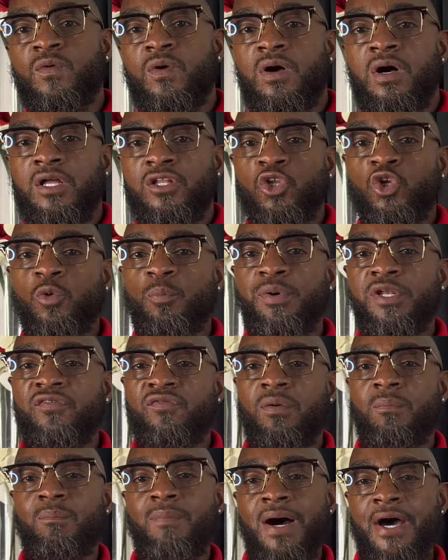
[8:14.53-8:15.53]
a little bit of
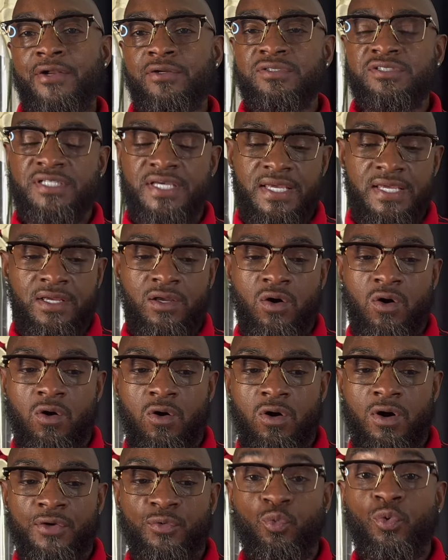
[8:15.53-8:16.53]
a modern take
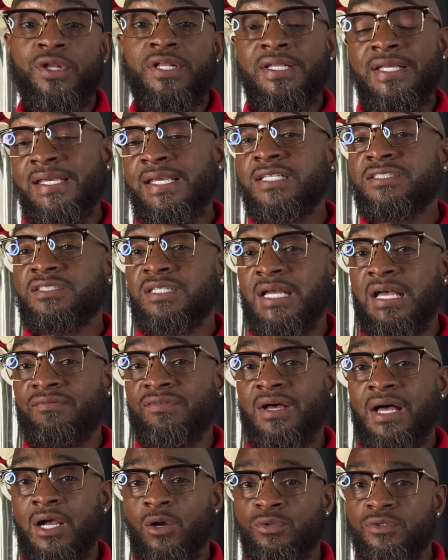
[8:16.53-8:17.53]
on what it is to have
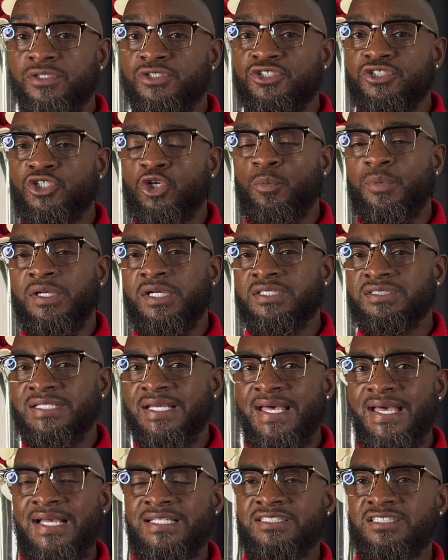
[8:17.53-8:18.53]
the Acqua di Gio, because it
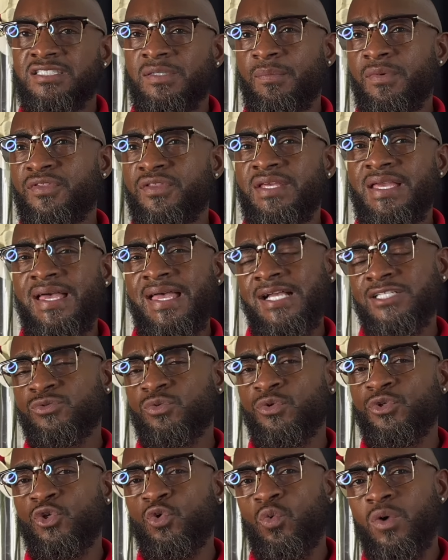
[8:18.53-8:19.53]
has some of the
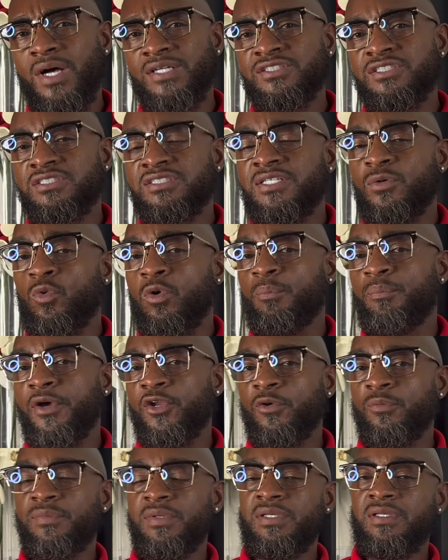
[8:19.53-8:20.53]
actual nuances that will
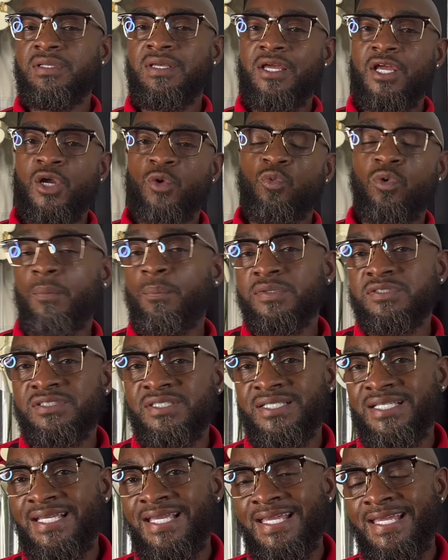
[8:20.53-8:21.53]
better be
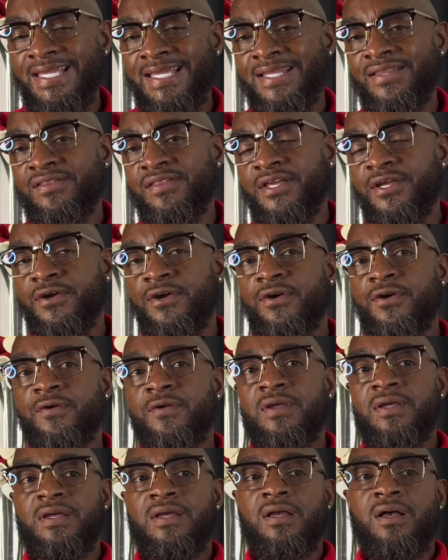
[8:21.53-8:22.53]
represented in their
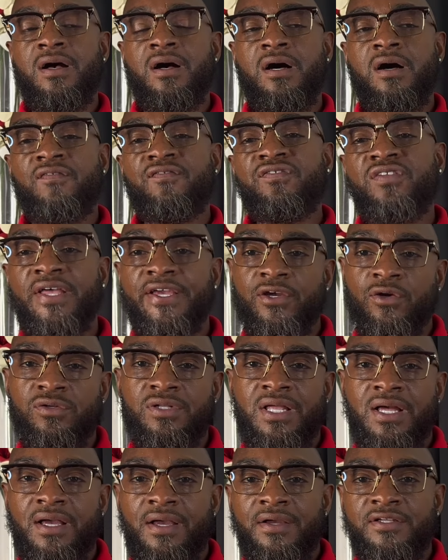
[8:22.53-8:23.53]
flanker
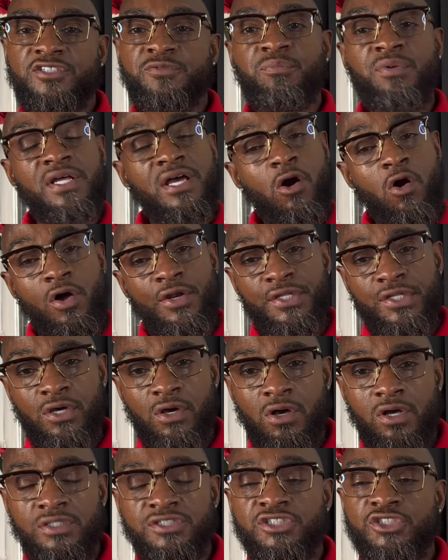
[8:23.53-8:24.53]
lines. But all in
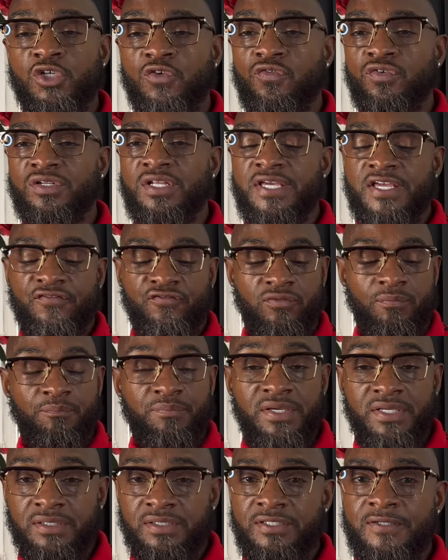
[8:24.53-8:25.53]
all, Silverlake from
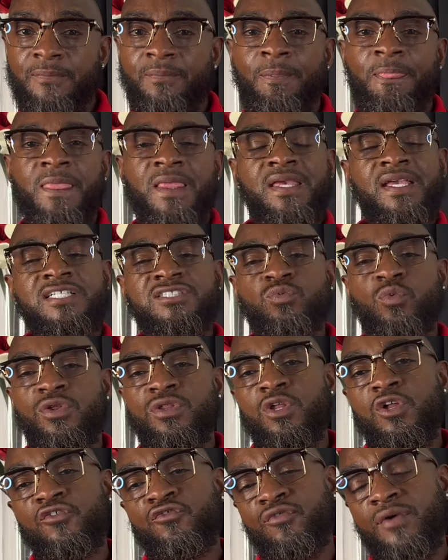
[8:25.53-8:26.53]
Bentley is one
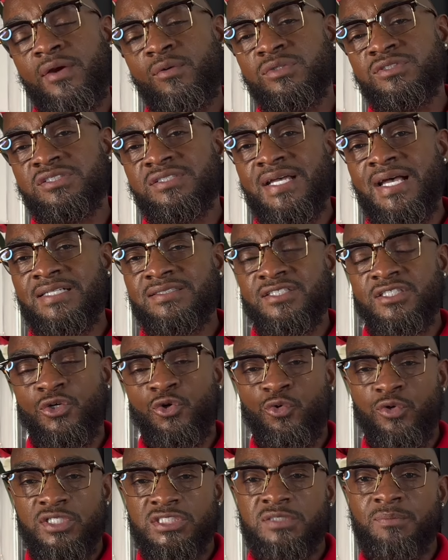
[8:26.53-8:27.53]
of those fragrances that has the
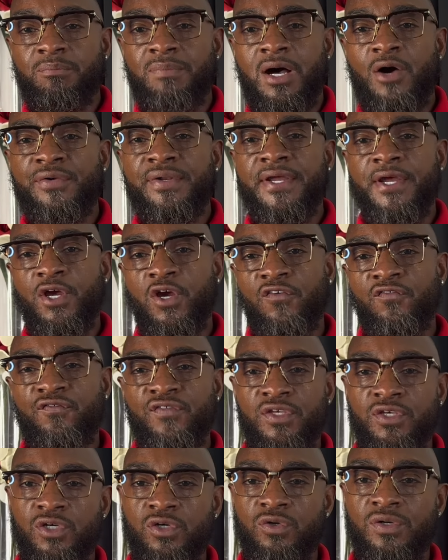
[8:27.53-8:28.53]
crisp mountain air
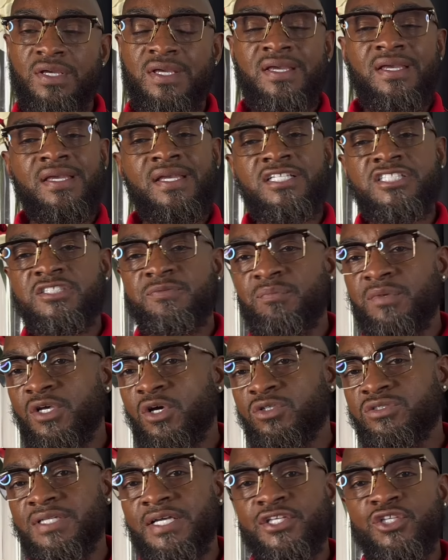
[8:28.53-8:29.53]
feel. It
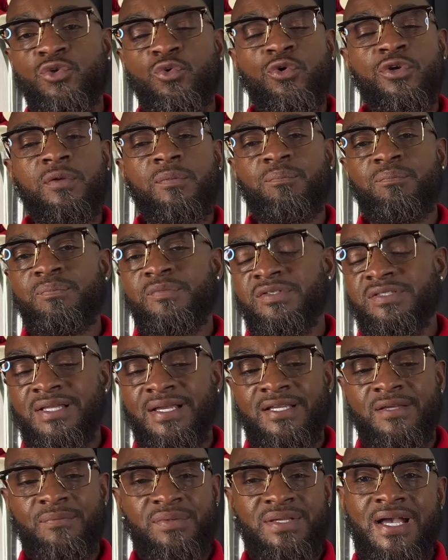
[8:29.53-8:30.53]
smells like you're
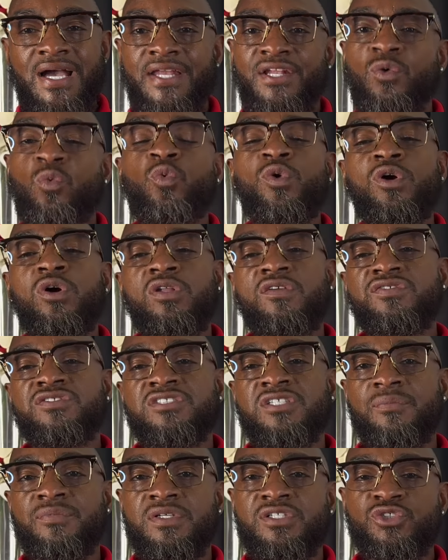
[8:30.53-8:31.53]
like behind the wheel of
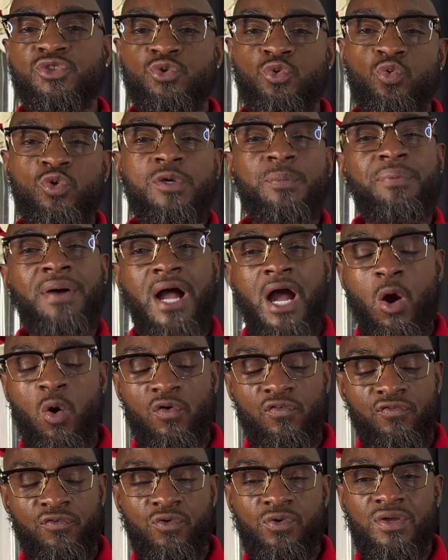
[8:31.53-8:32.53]
something truly
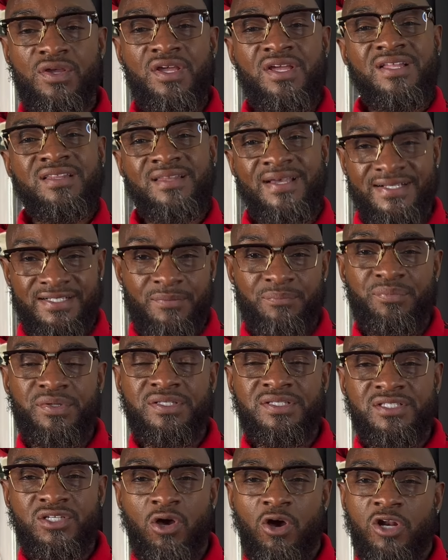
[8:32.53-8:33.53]
powerful, like a
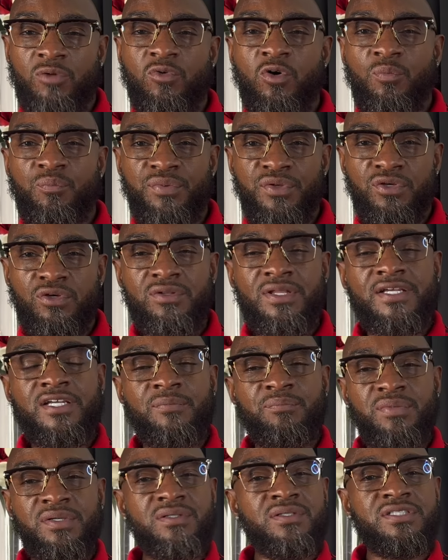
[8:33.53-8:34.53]
Bentley automobile, like a
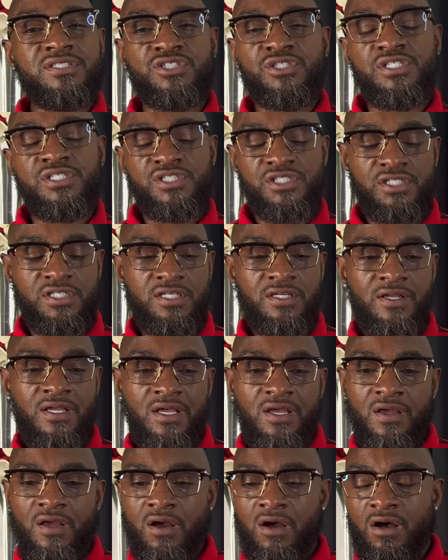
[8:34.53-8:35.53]
Bentley GT
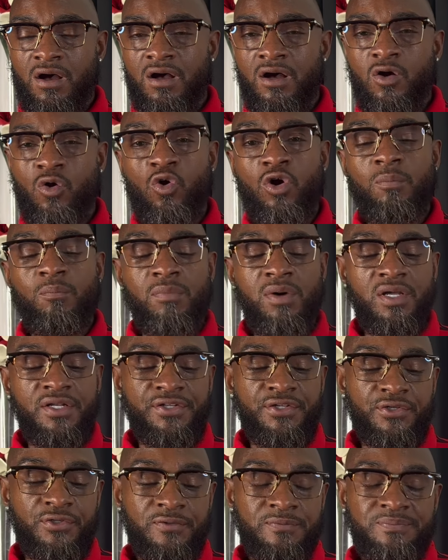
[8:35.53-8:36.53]
or a
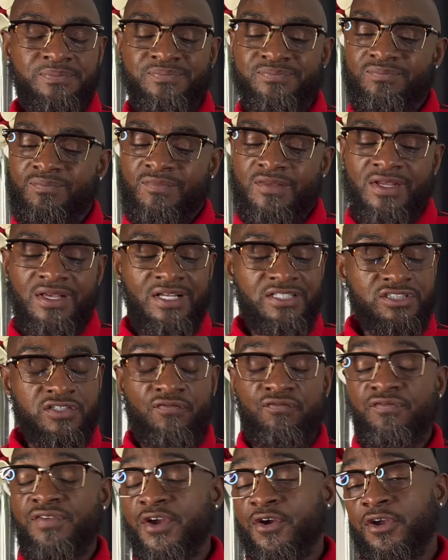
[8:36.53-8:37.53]
Mulliner. It's a
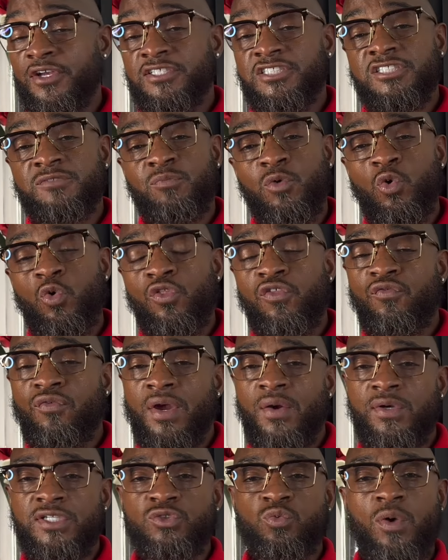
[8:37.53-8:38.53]
very smooth
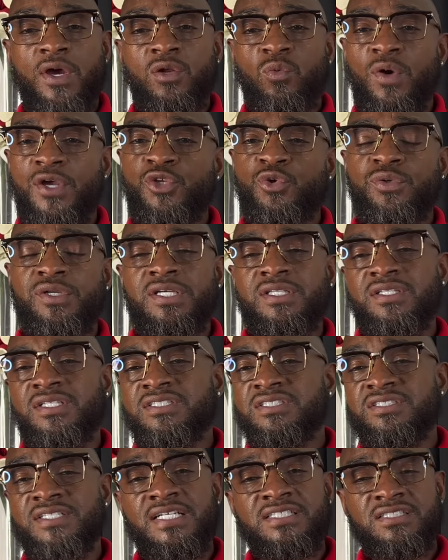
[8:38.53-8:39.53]
fragrance. Right away you get the
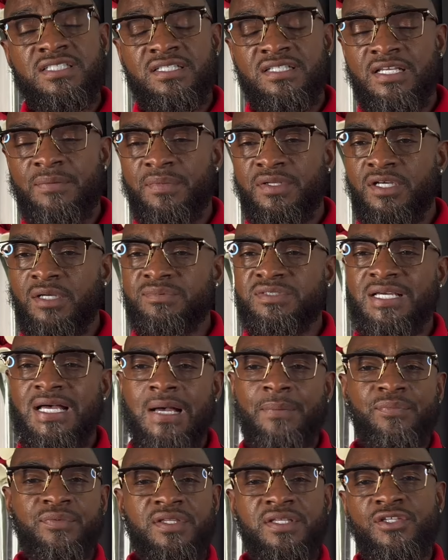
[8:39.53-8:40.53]
zesty lemon up
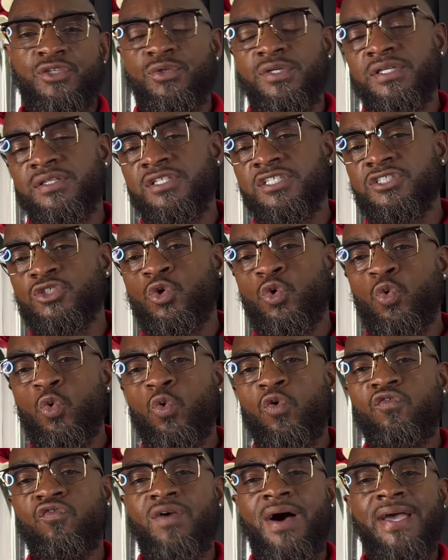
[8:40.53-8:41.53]
top, then you get this
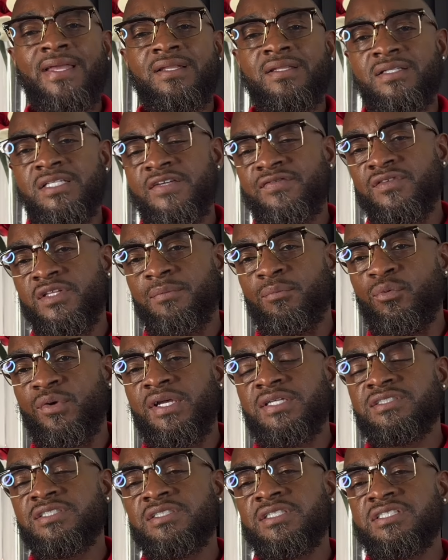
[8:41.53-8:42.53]
cool violet leaf that
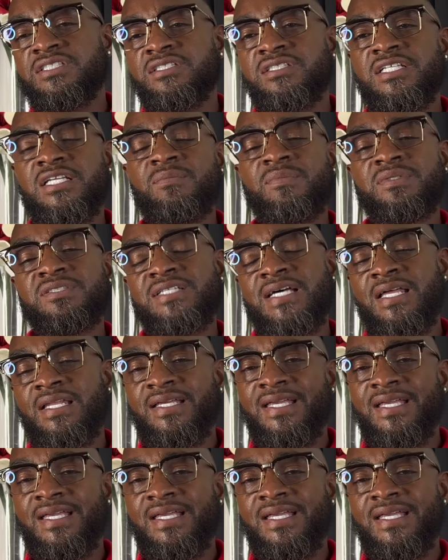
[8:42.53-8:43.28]
brings in the sleek metallic